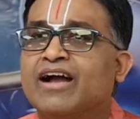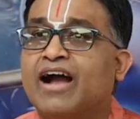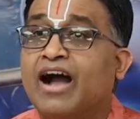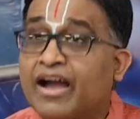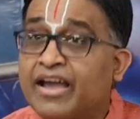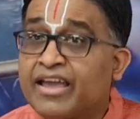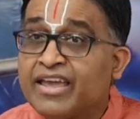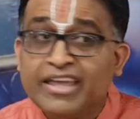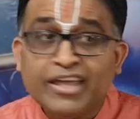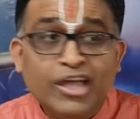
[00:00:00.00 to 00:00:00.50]

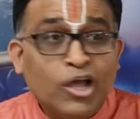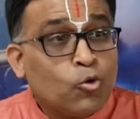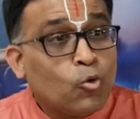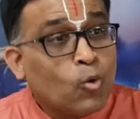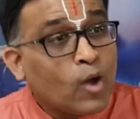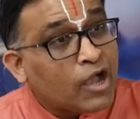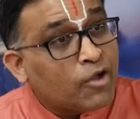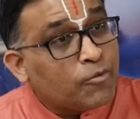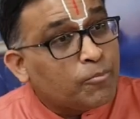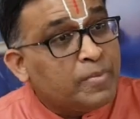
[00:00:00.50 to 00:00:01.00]
I,
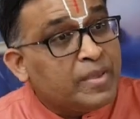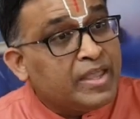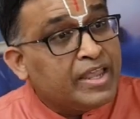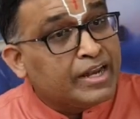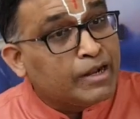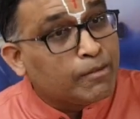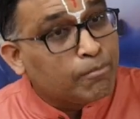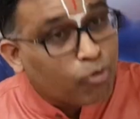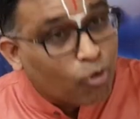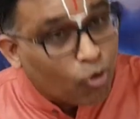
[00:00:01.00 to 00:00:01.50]
who have
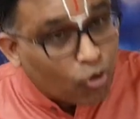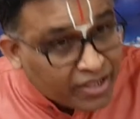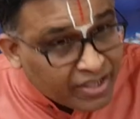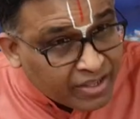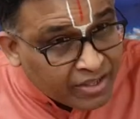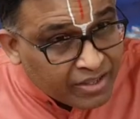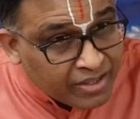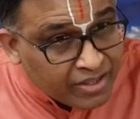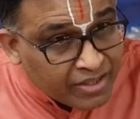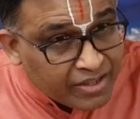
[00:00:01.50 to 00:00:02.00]
been a
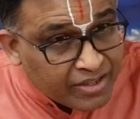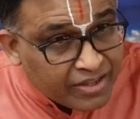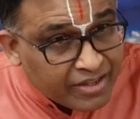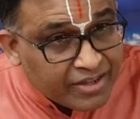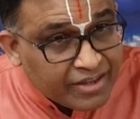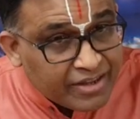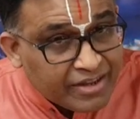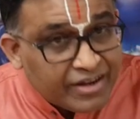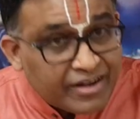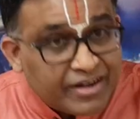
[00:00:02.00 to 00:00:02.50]
bhogi,
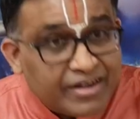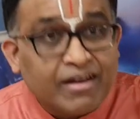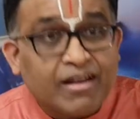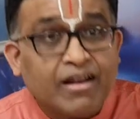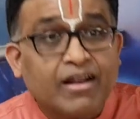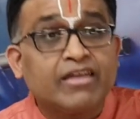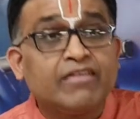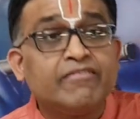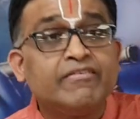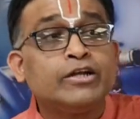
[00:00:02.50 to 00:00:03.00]

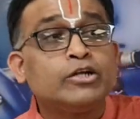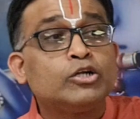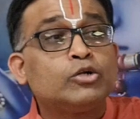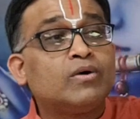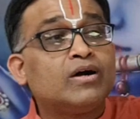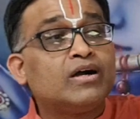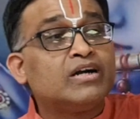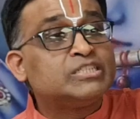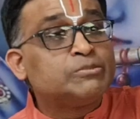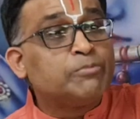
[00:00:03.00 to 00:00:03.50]
driving
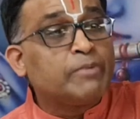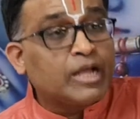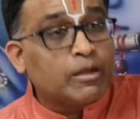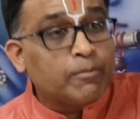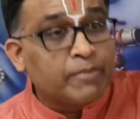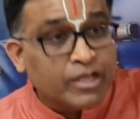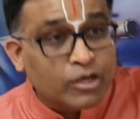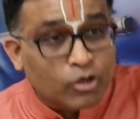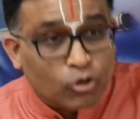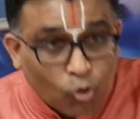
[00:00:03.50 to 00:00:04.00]
towards
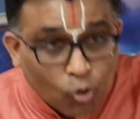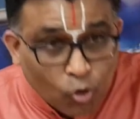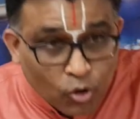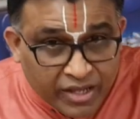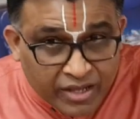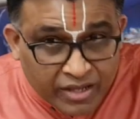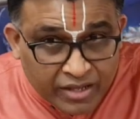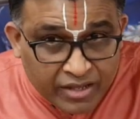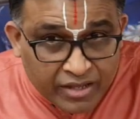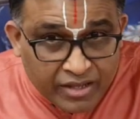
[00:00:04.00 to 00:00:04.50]
becoming a
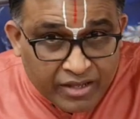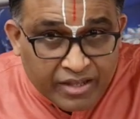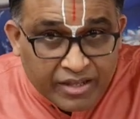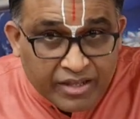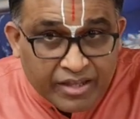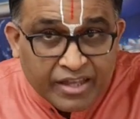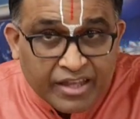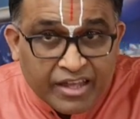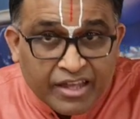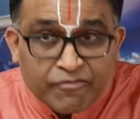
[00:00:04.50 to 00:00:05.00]
rogi,
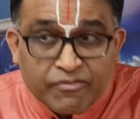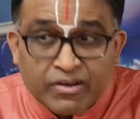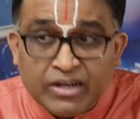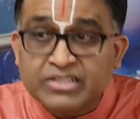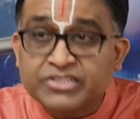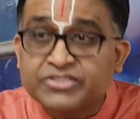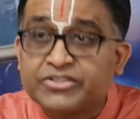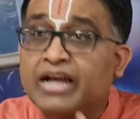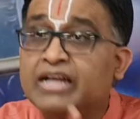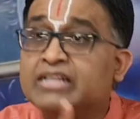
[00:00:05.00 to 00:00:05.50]
will
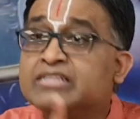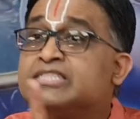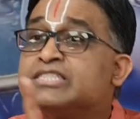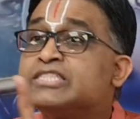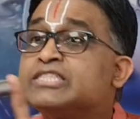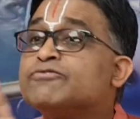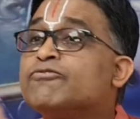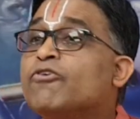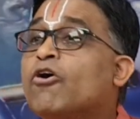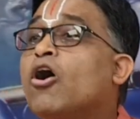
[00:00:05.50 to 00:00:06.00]

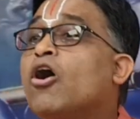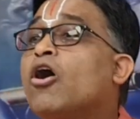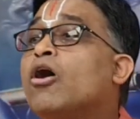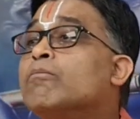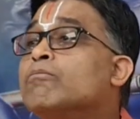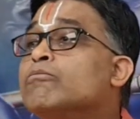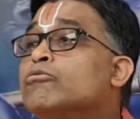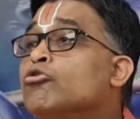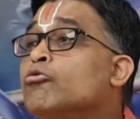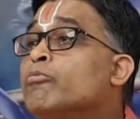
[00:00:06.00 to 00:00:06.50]

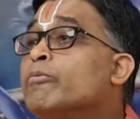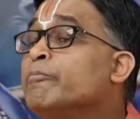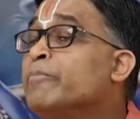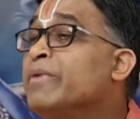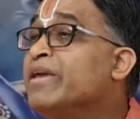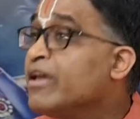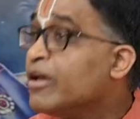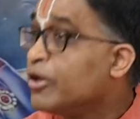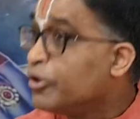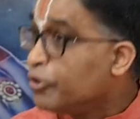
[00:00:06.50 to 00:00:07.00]
transform to be a